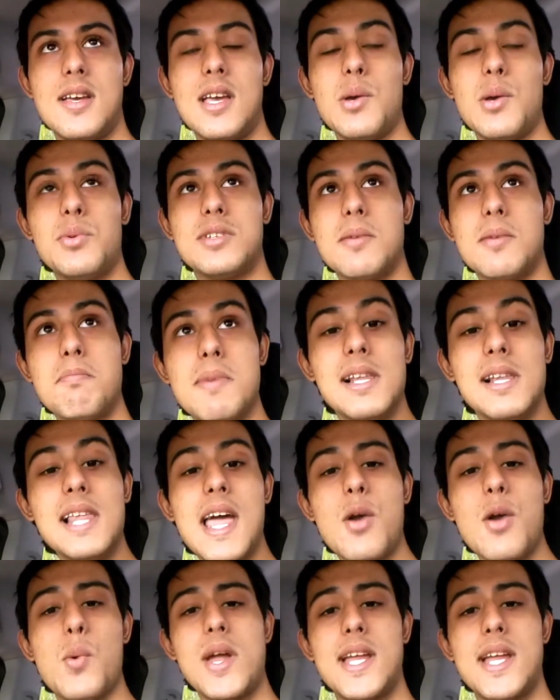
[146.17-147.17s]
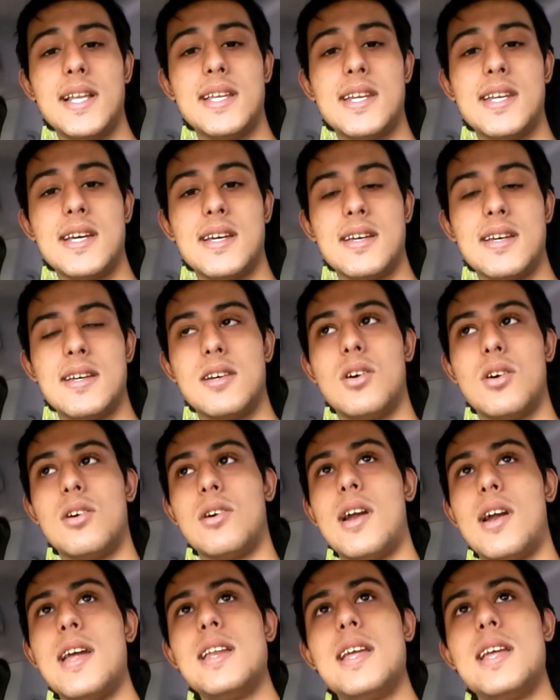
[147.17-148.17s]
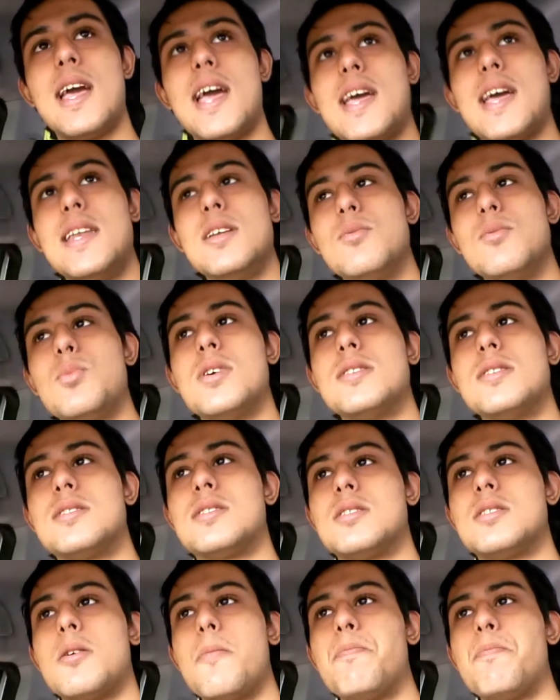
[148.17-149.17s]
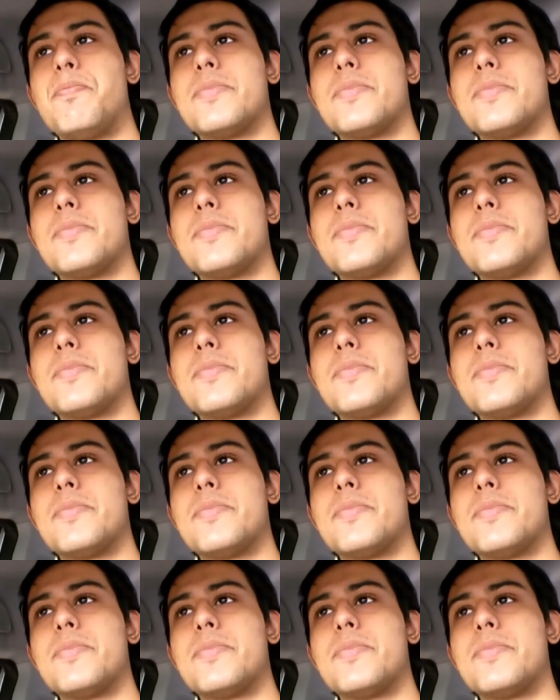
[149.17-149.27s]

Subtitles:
It was a Malay wedding dinner, alright? And it was